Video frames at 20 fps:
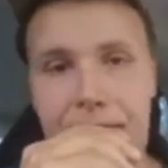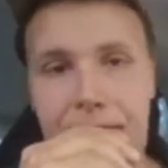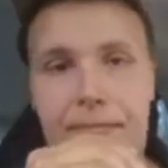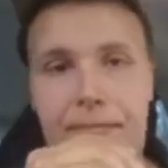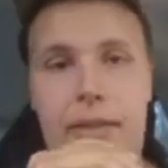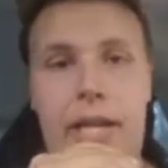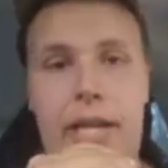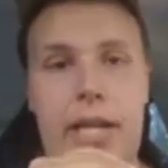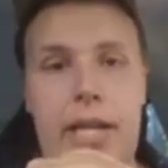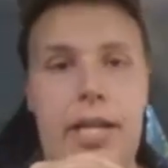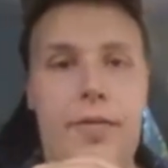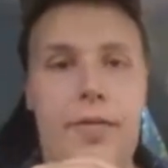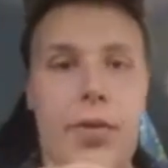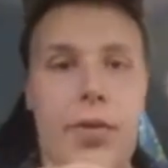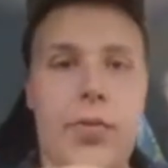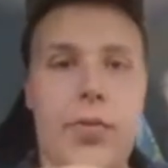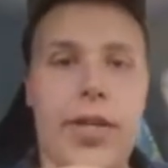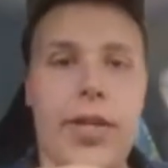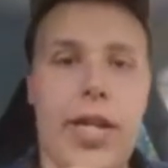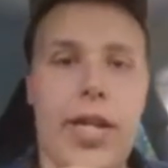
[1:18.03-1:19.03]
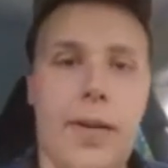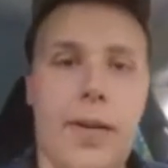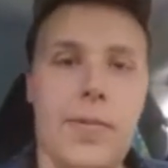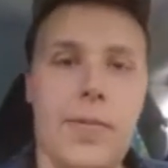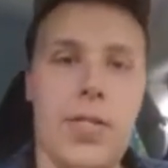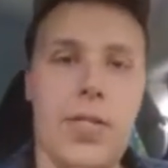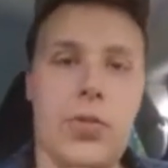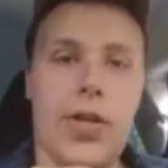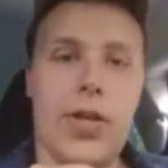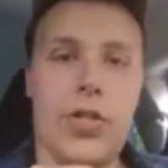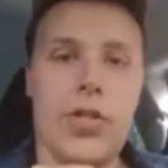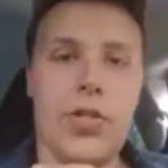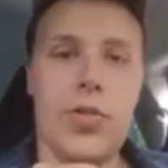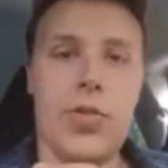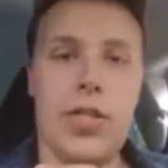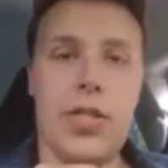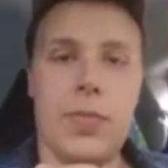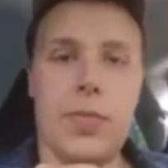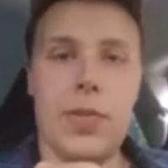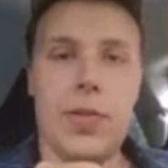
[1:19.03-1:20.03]
And if they're going in opposite directions,
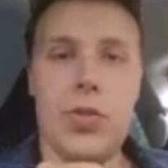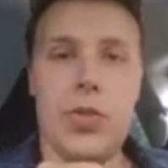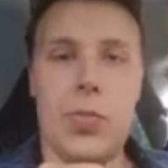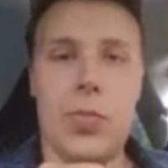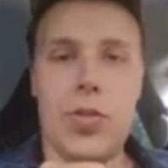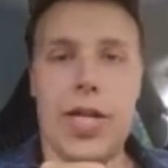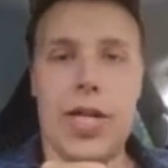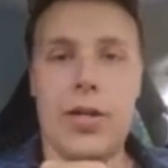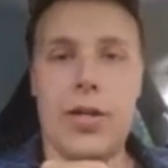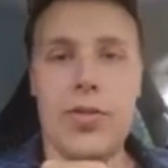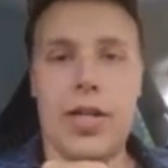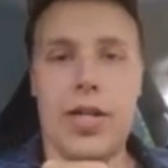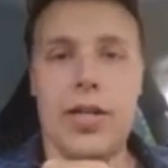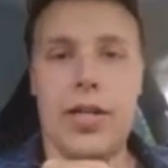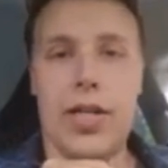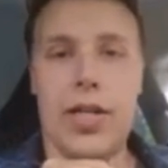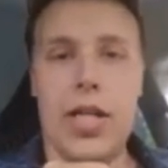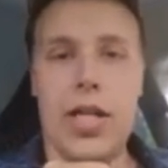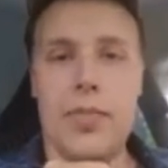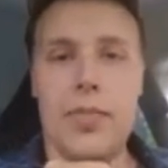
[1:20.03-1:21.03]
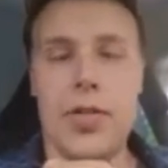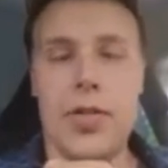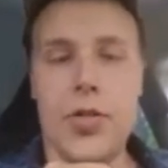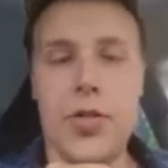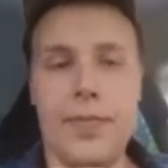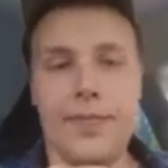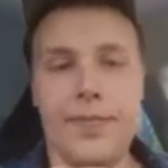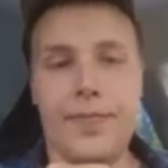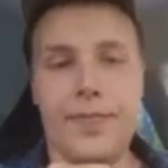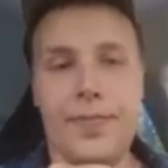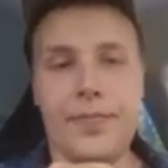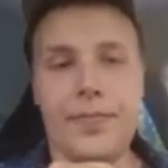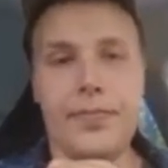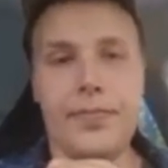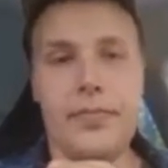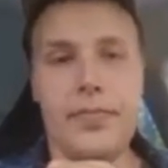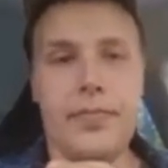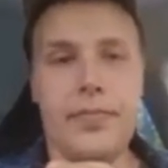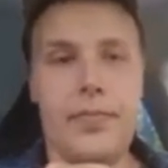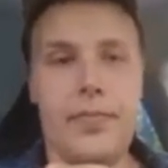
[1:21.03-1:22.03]
you end up with this almost owl's eye-like image.
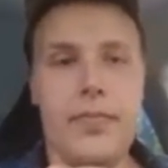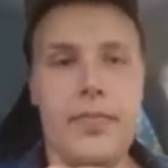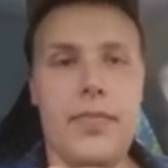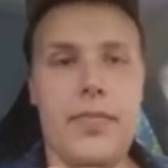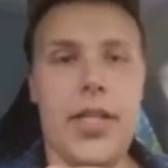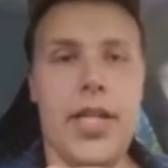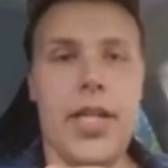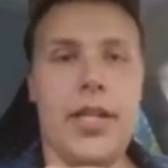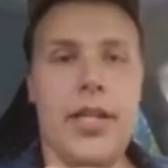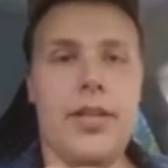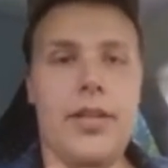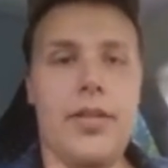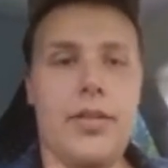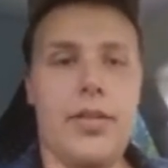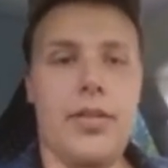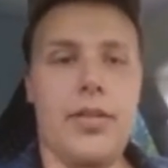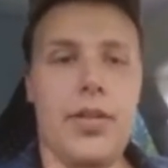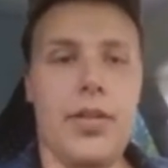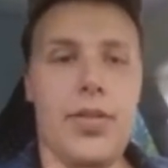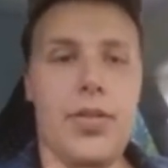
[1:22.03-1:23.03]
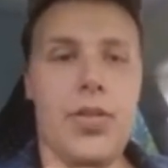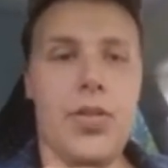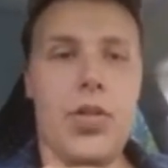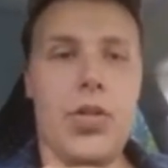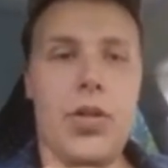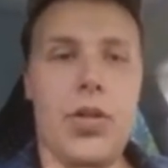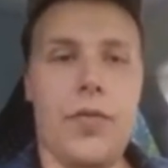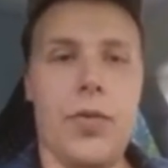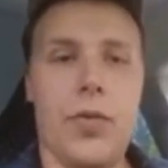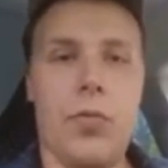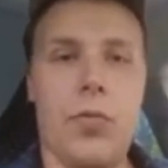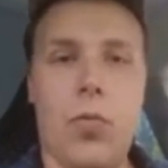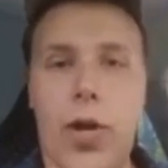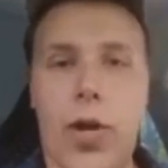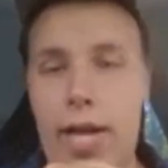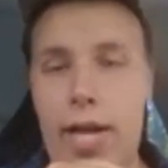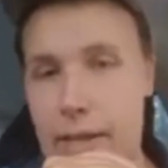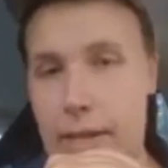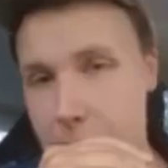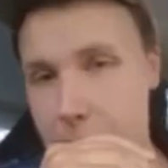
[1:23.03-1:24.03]
And there's two different
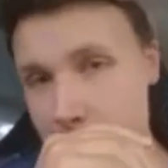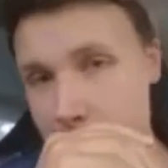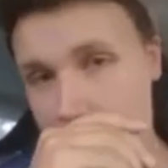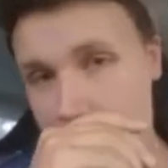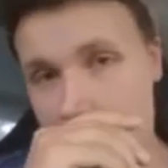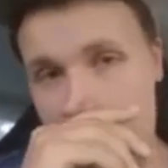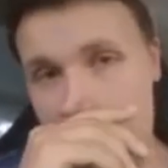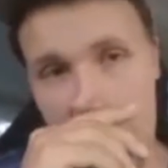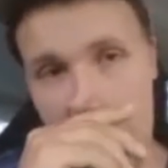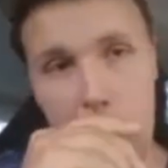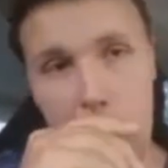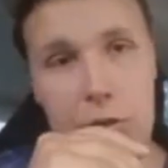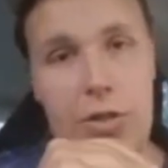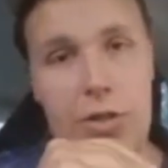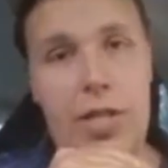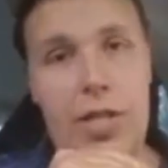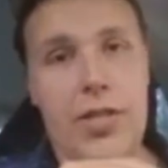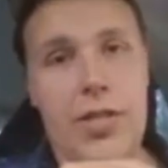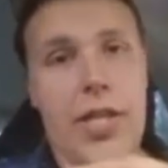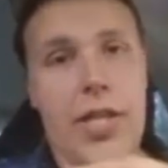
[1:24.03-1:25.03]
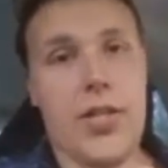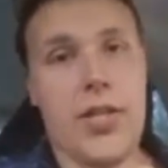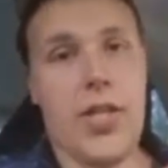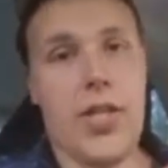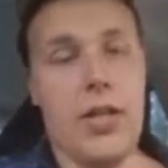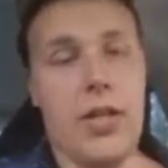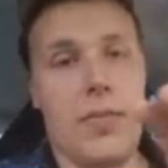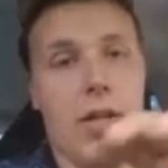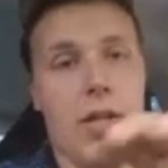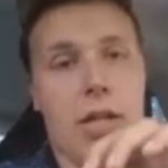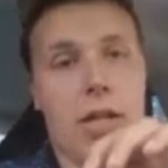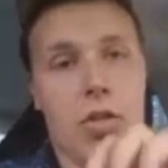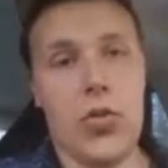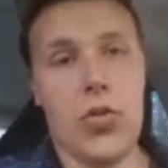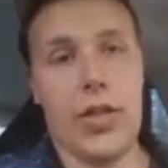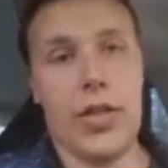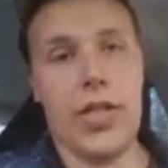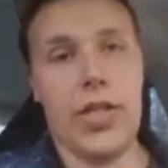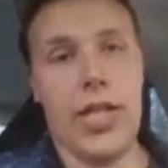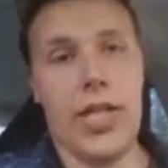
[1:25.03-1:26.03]
ways in which these things can be
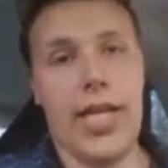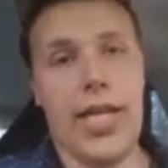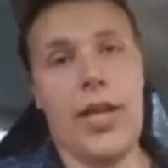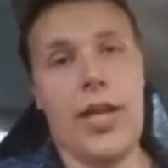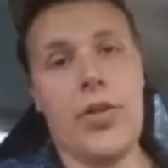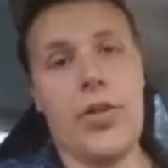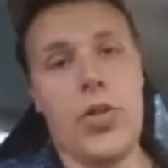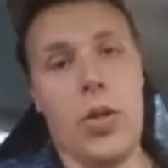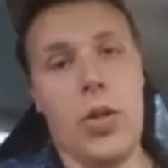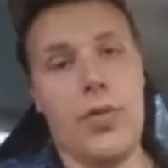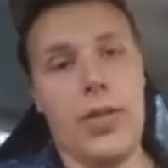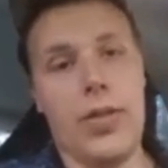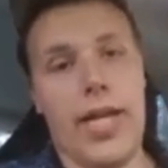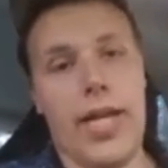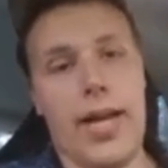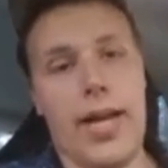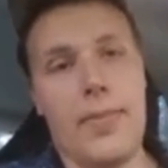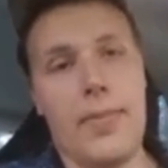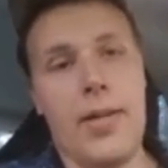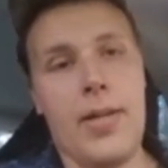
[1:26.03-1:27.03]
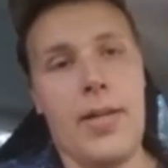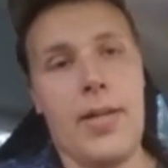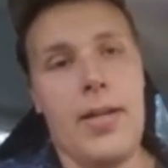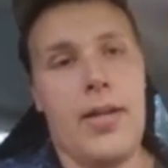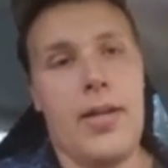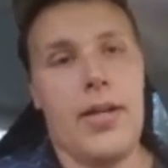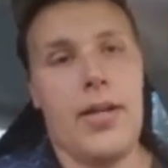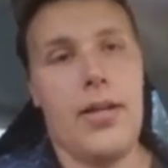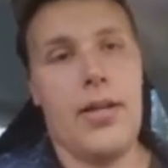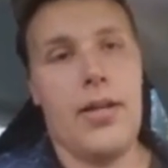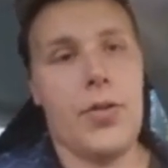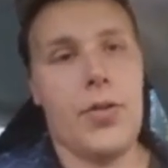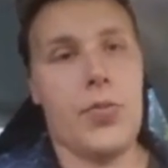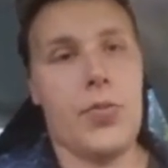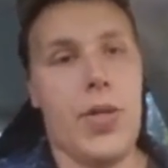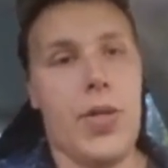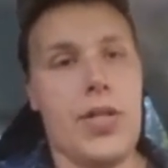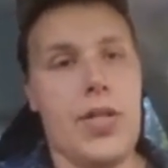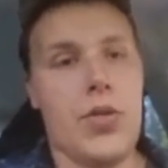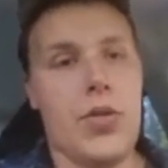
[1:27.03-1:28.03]
constructed together to overlap. The
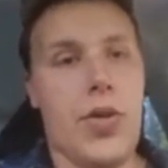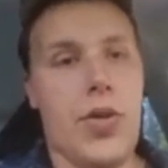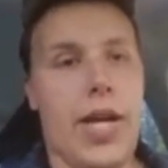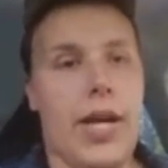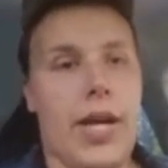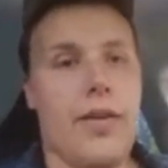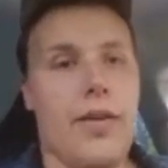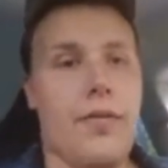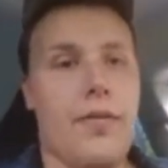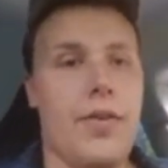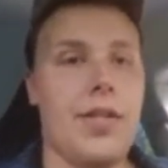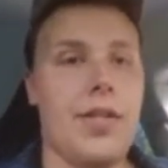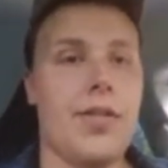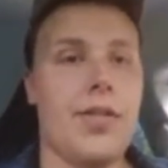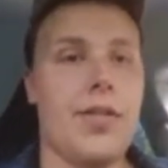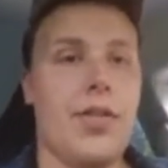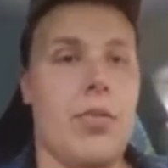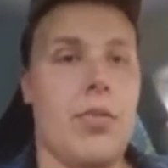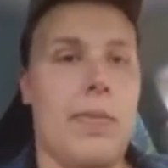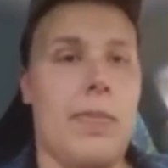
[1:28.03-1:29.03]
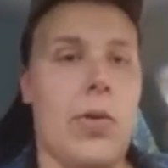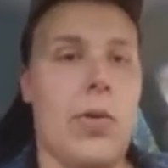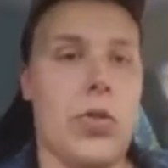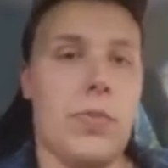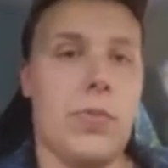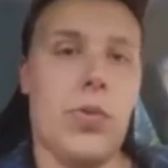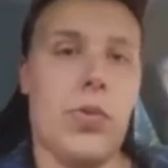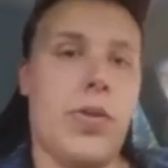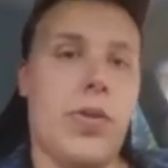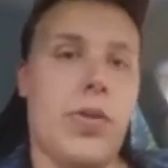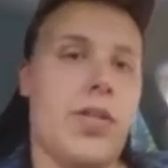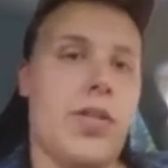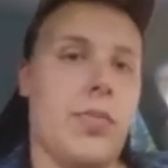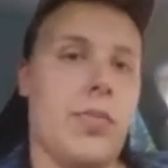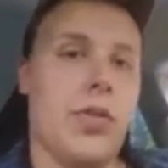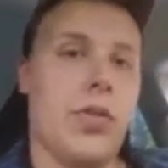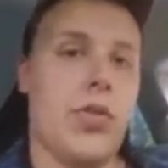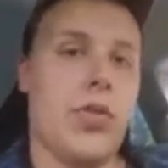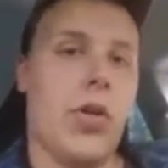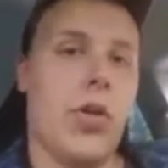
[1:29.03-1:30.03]
first way is you have this repulsion between the
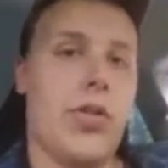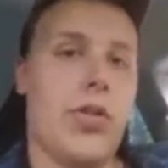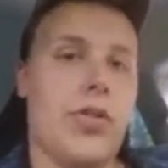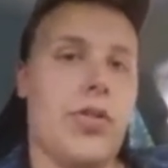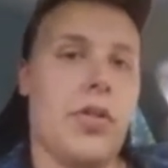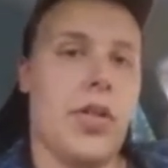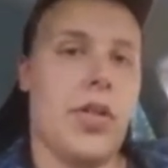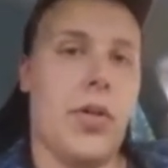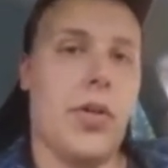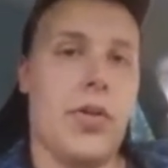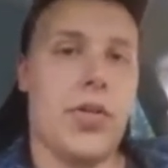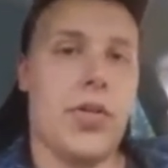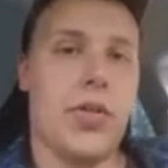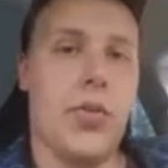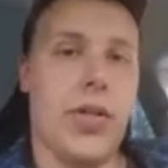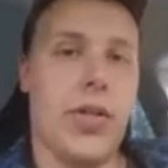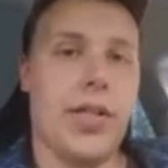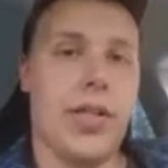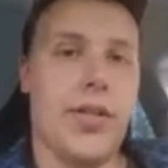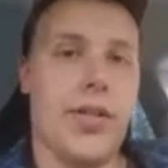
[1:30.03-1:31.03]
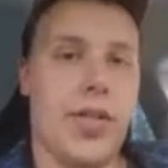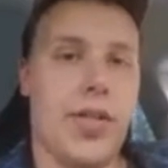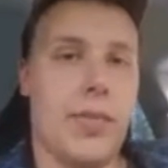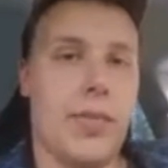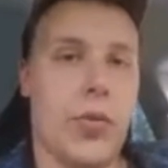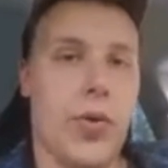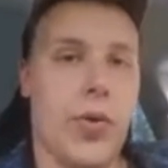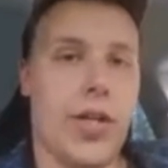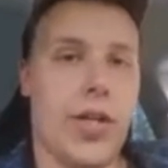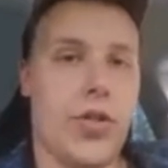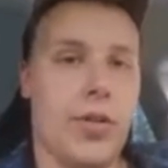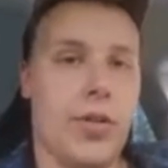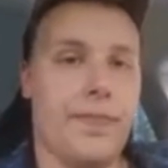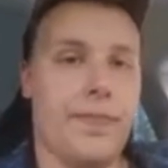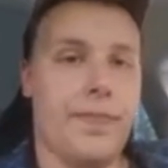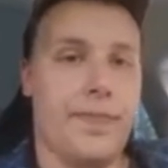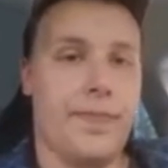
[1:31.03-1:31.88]
similar charges and the currents going in the same direction,